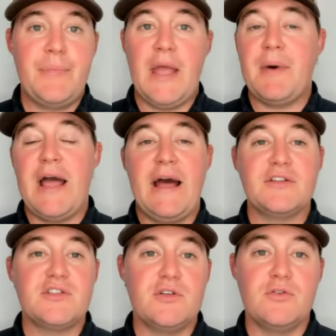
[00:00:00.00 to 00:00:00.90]
pay
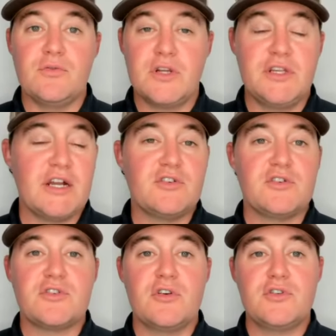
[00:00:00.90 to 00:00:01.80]
buyouts, you conduct
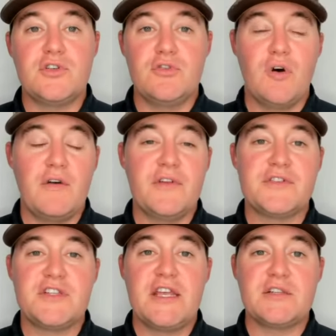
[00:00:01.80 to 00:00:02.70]
your search, you do all
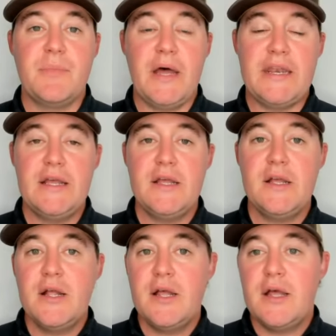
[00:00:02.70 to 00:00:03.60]
those things. But
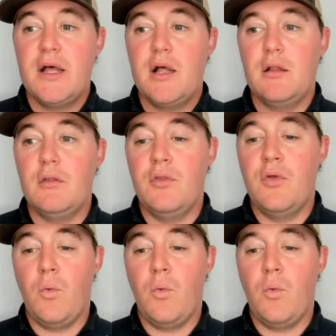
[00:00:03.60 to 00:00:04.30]
the